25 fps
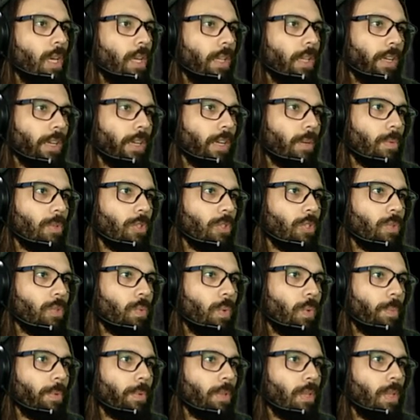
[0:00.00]
The camera is
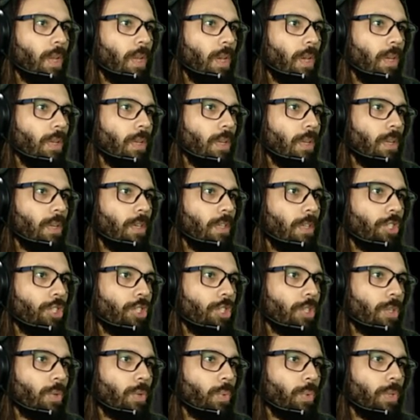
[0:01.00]
well maintained, clearly
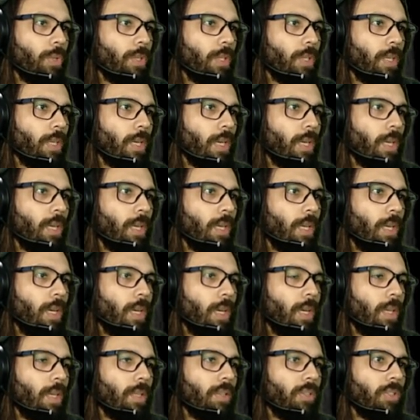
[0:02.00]
showing that
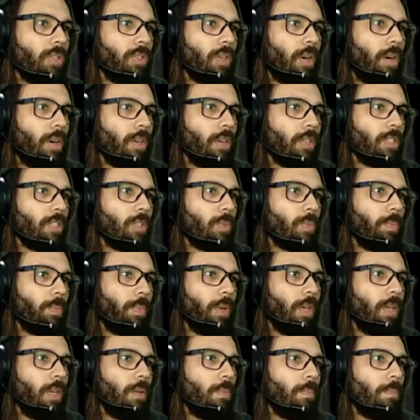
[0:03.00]
this artist
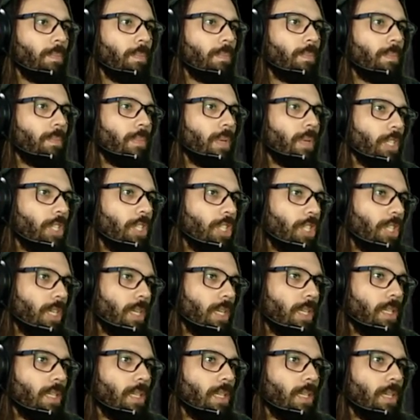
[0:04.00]
pay much
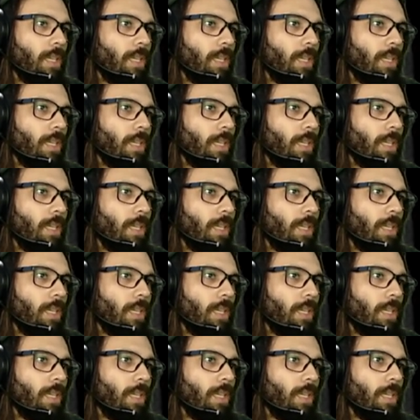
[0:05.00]
uh,